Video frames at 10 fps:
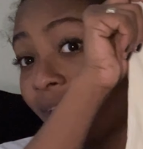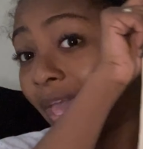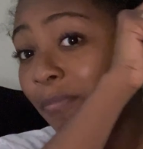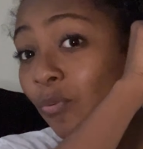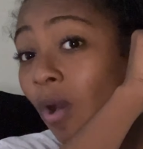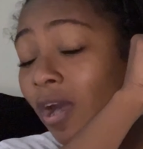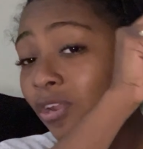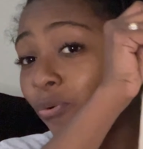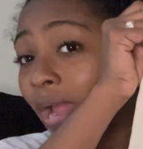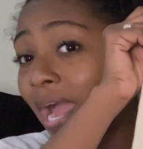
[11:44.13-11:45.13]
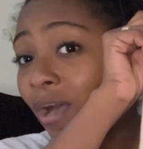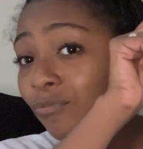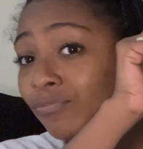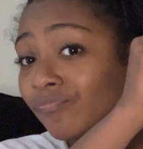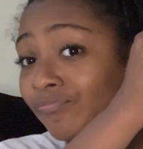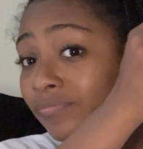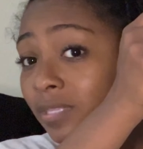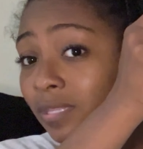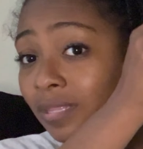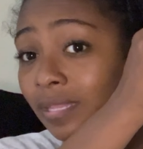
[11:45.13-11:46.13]
they be walking around
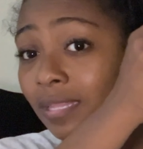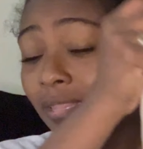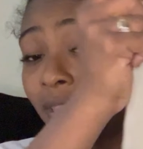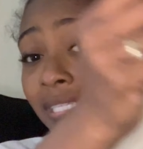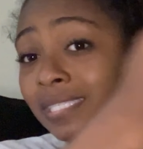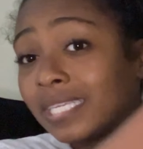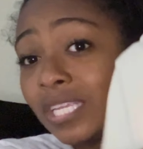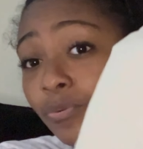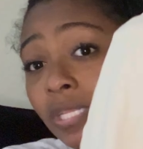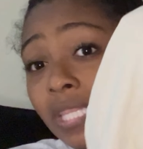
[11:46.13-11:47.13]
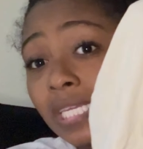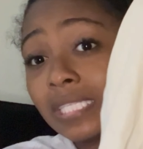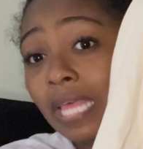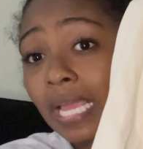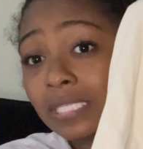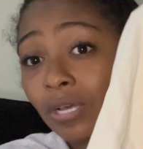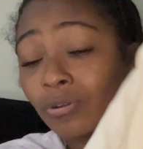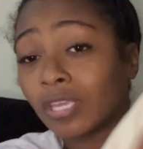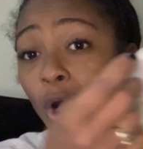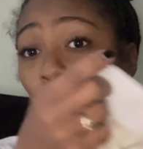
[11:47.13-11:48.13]
the city with these things on, y'all